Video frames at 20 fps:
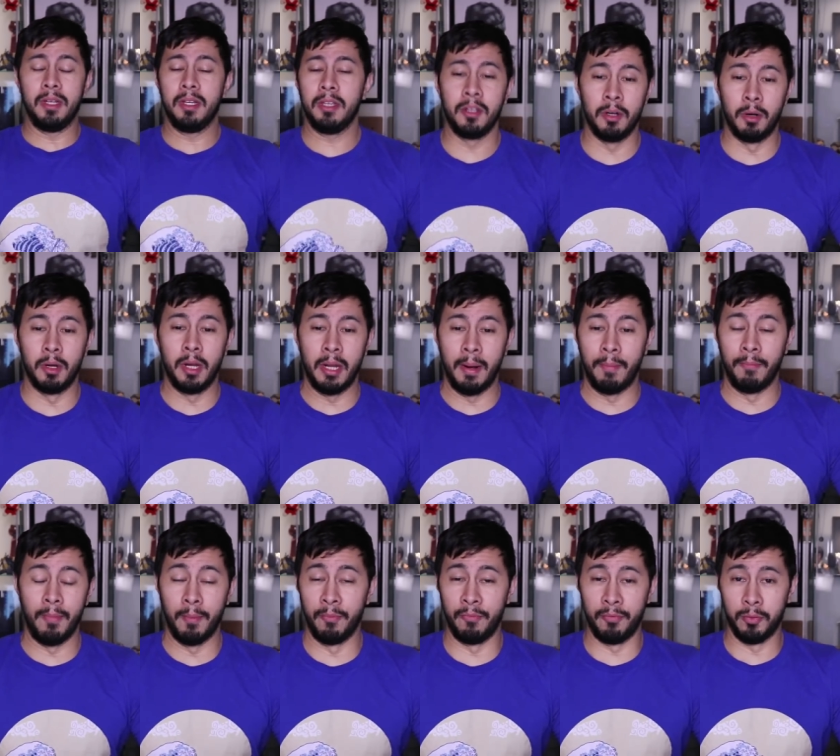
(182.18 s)
you know,
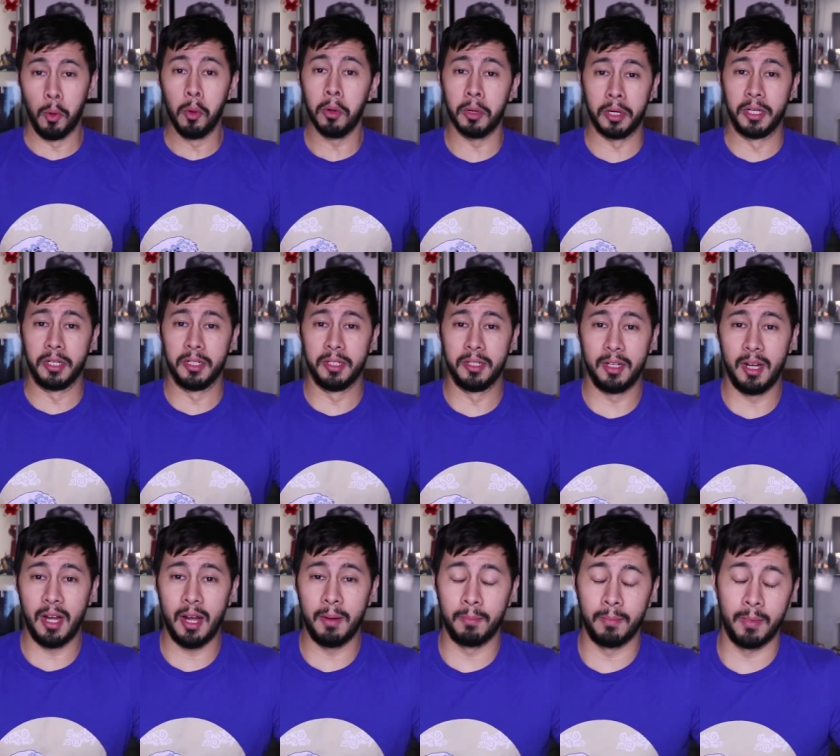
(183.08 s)
I'm, I'm floored.
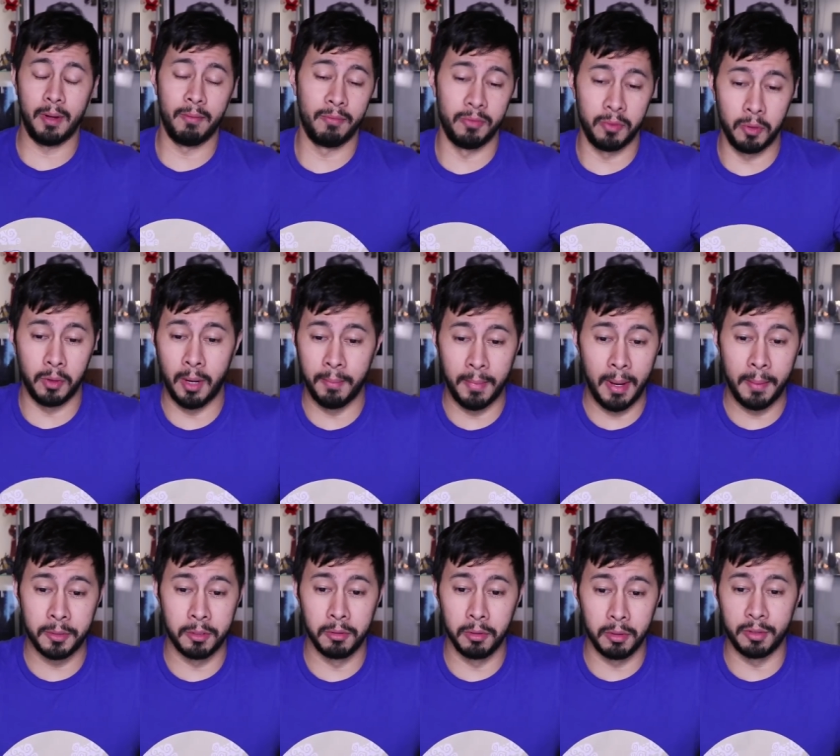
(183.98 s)
I'm I'm flo- I'm
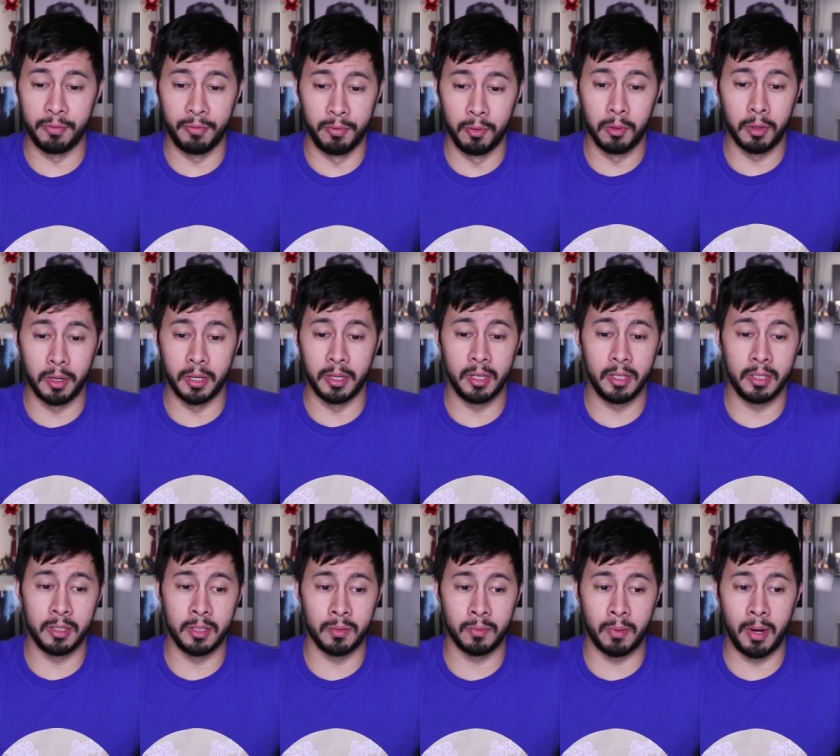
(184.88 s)
absolutely floored.
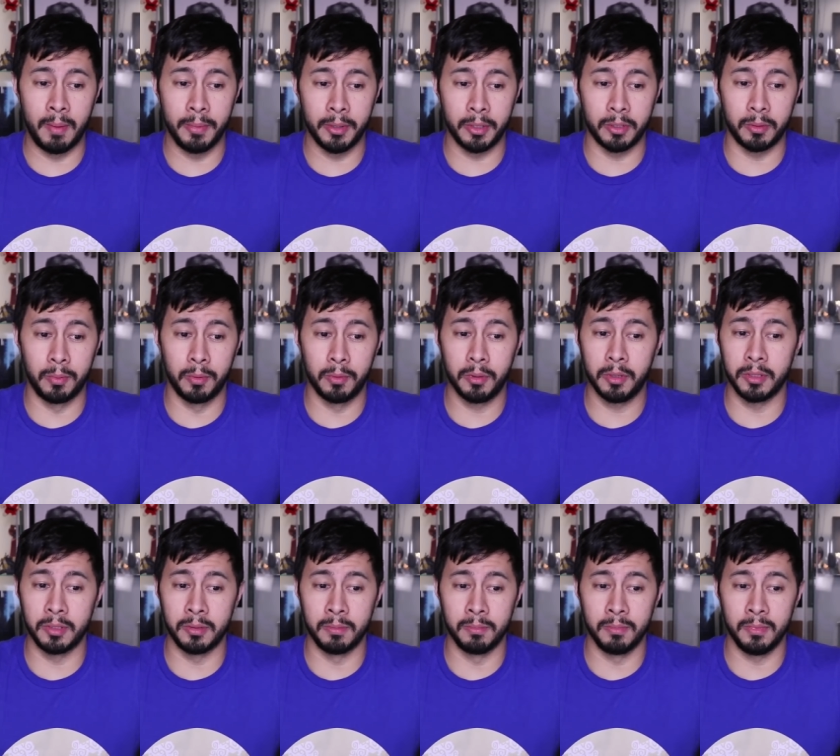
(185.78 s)
It's Ranbir
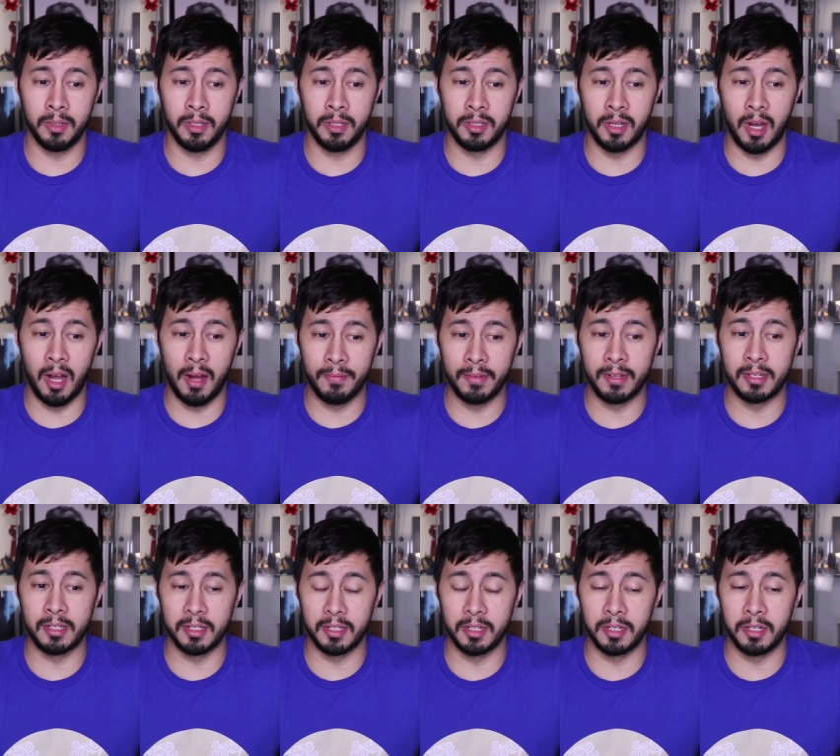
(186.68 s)
Kapoor is
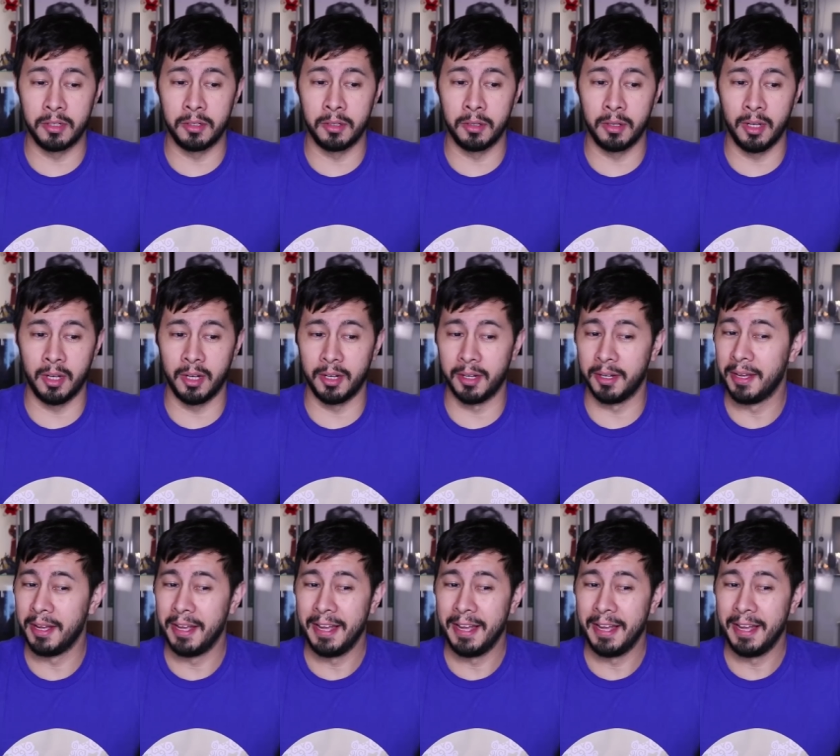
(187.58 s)
obviously. Do, uh,